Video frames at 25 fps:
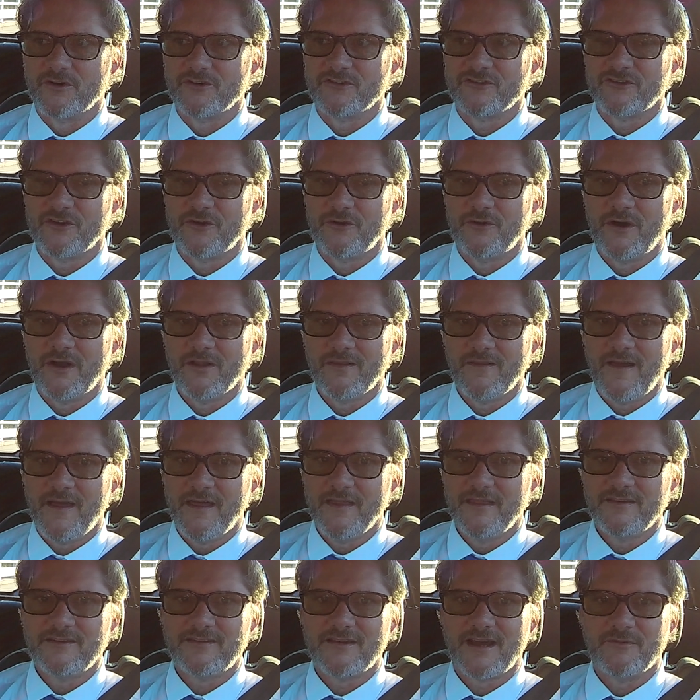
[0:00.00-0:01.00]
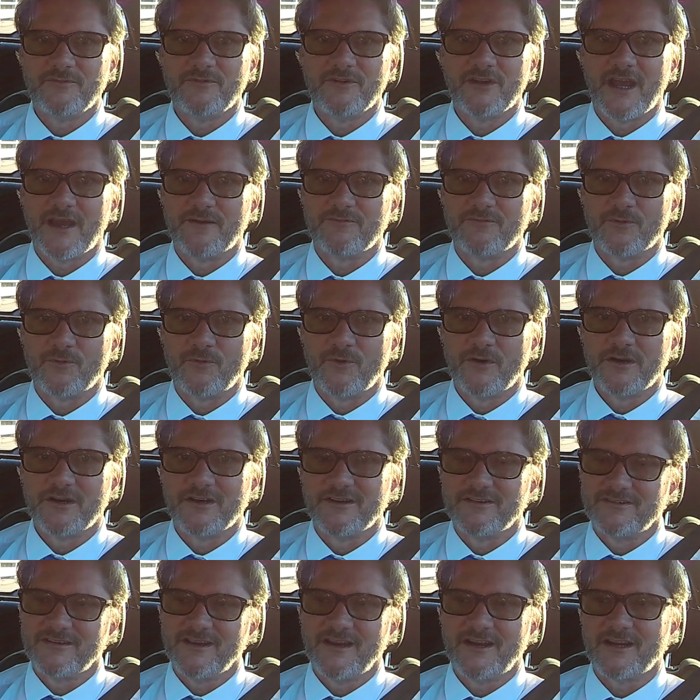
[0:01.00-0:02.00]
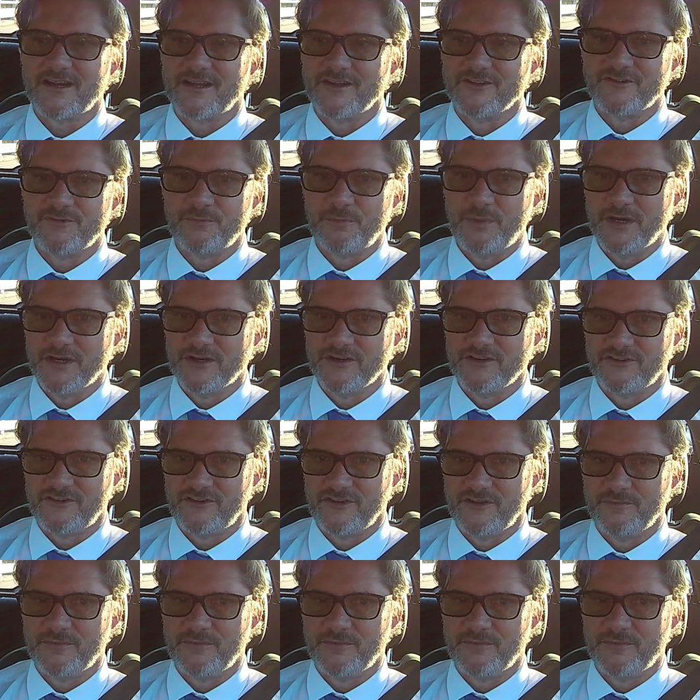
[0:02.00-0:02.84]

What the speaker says: So a lot of the times you have to wonder, it's not a conspiracy,